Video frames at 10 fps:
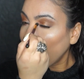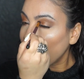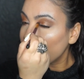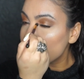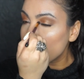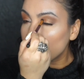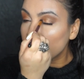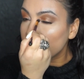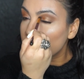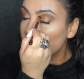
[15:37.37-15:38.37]
That's a
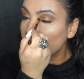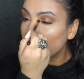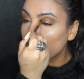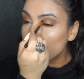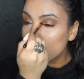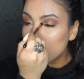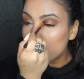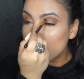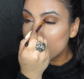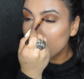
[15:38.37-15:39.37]
little bit, circular
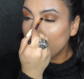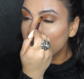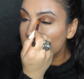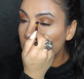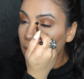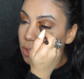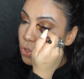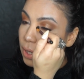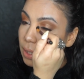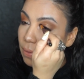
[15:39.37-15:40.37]
motions, kind of just
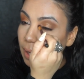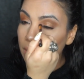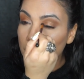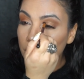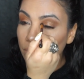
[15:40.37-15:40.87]
concentrated in that